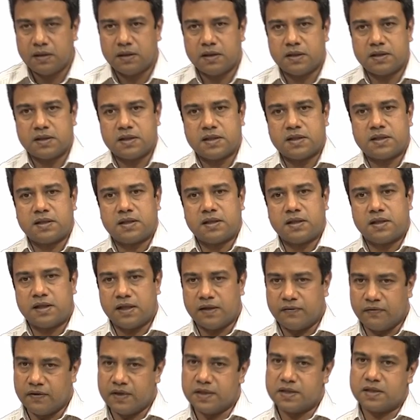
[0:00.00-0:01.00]
this is the
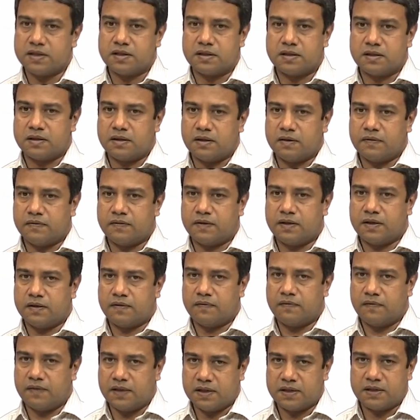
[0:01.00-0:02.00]
divergence of
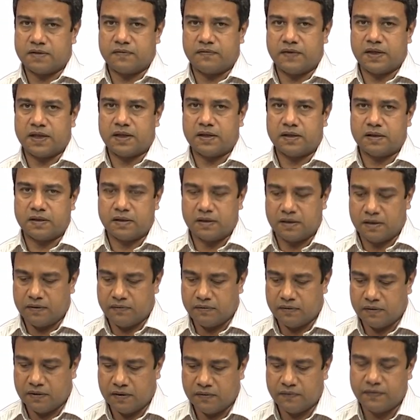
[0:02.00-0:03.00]
the flux vector
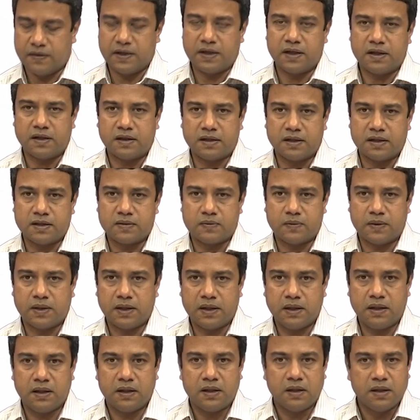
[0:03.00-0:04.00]
if you define it this
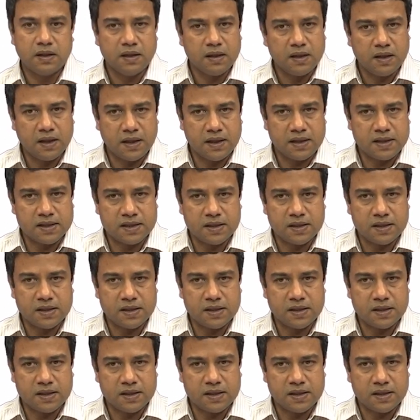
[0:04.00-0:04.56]
way, and